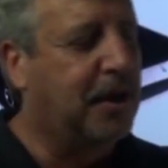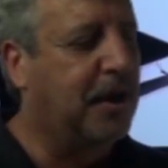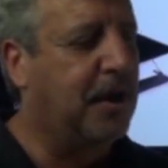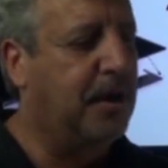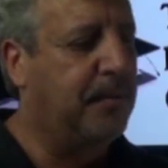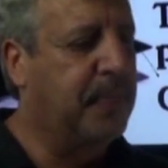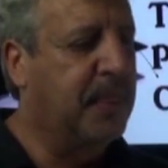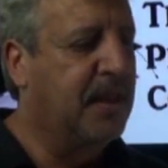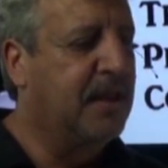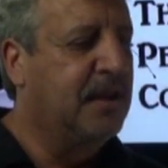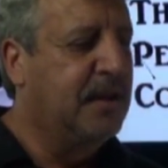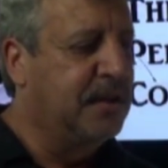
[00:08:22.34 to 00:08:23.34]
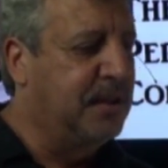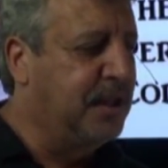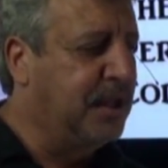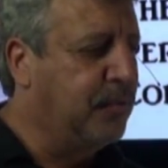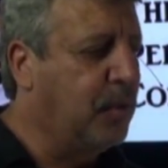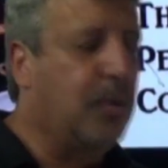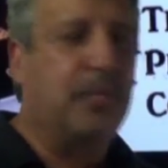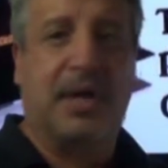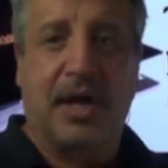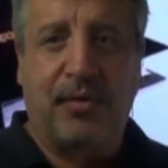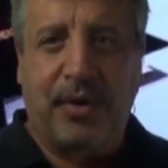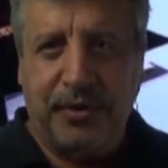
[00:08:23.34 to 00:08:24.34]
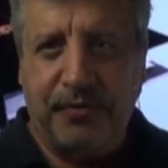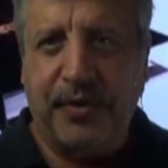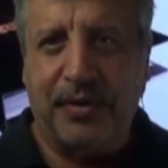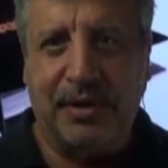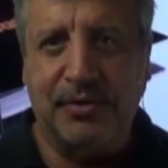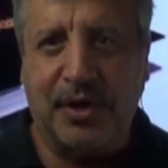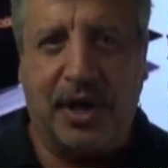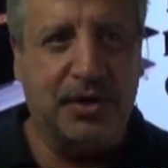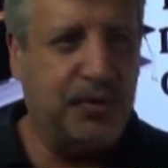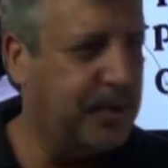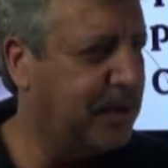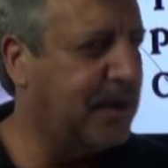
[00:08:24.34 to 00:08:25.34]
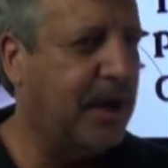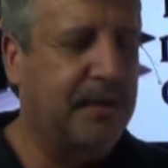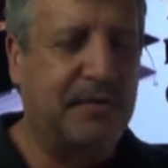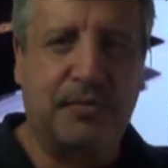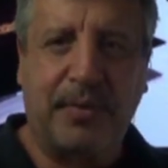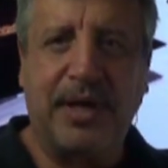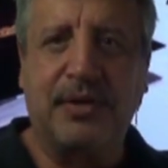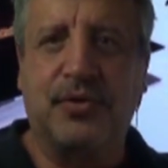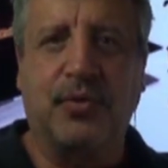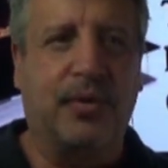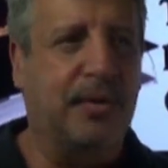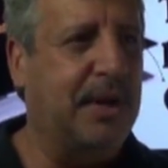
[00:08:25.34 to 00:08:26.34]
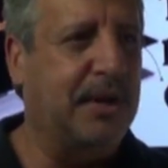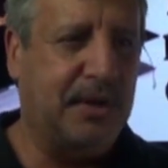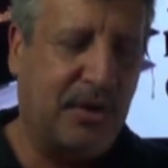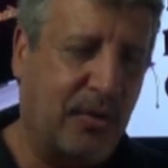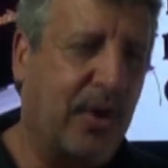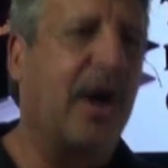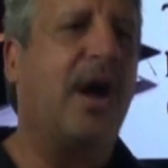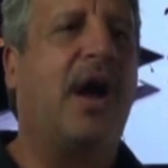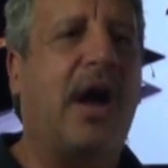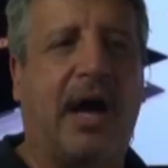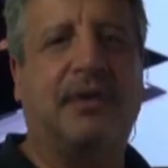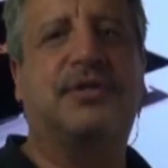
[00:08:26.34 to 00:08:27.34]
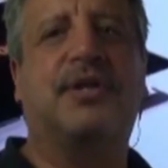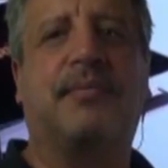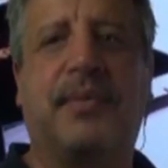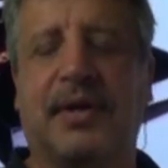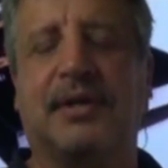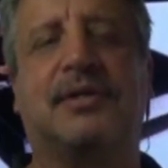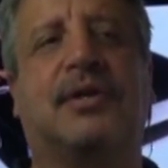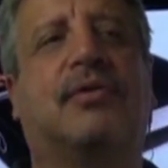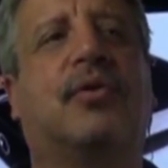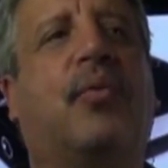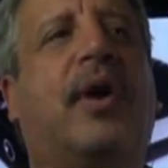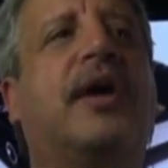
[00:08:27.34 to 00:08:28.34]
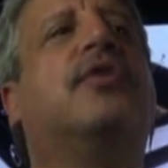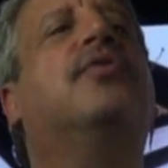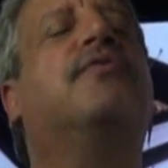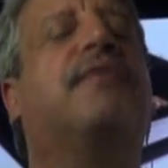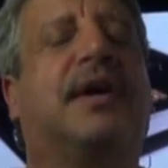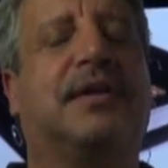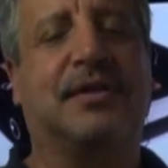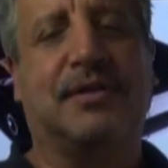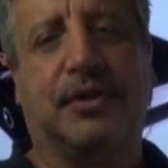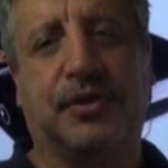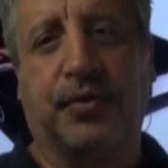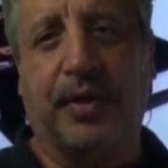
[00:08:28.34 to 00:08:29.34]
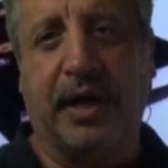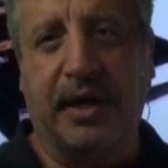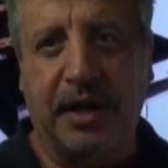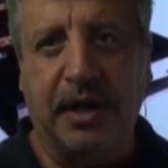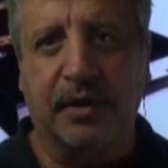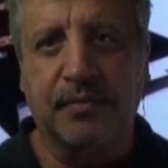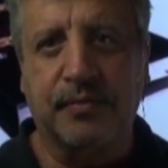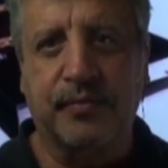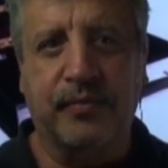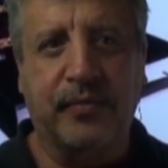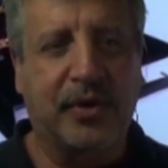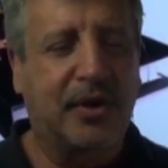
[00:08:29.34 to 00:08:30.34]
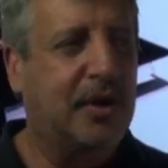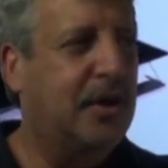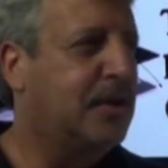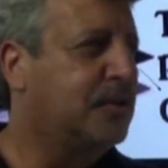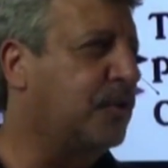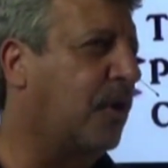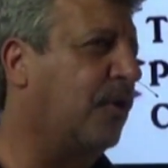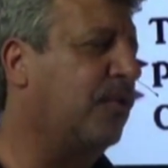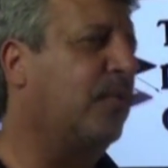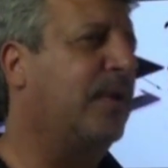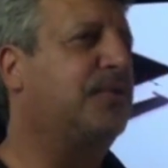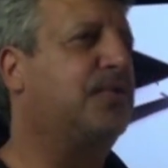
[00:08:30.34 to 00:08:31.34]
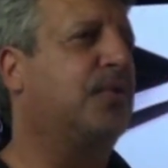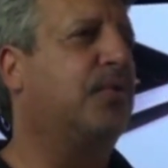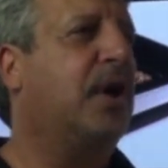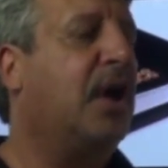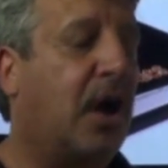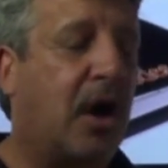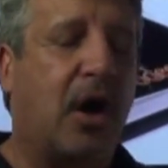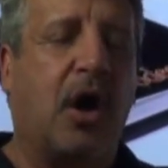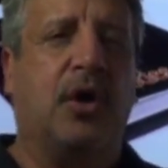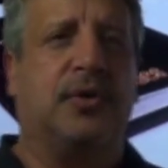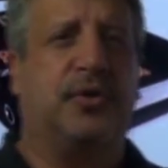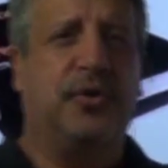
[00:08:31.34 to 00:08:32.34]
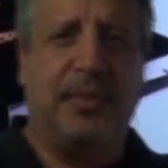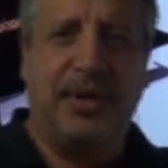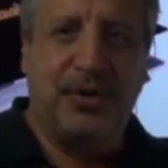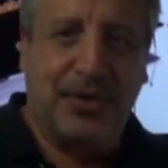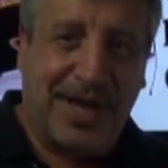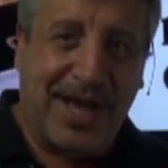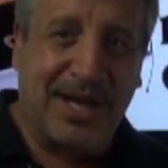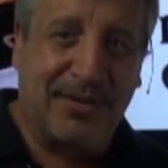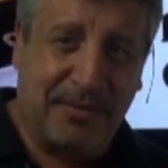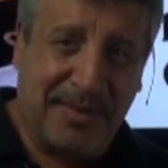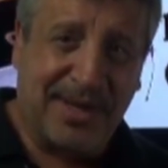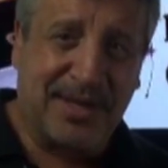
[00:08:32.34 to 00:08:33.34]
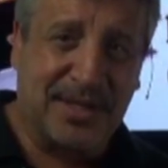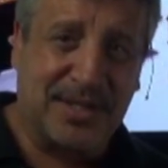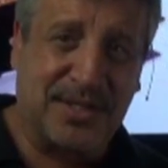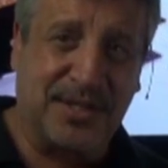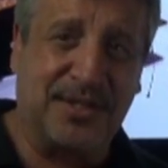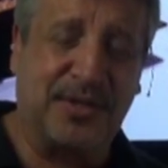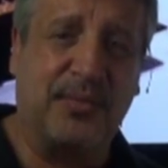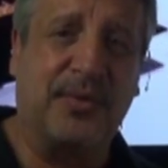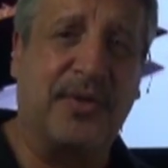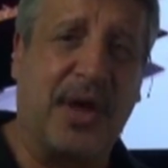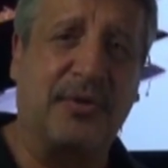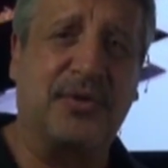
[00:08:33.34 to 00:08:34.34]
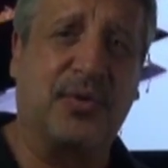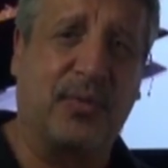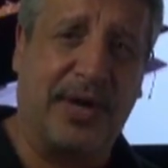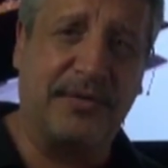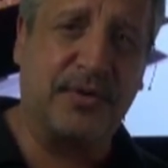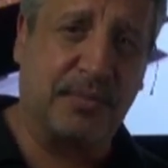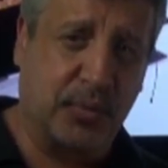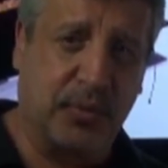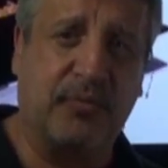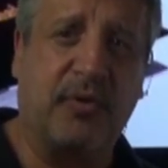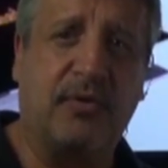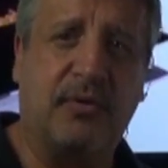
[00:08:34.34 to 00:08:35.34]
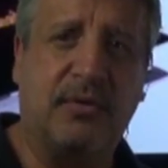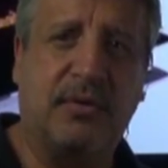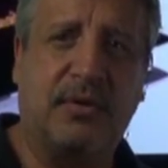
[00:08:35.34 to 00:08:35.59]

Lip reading: Well, get her on the phone. I'll talk to her and I'll kind of explain it to her, and you know, I'll step in and tell her why you find this such a great idea. It's all the way to, do you mean you can't even make a decision without your wife's approval?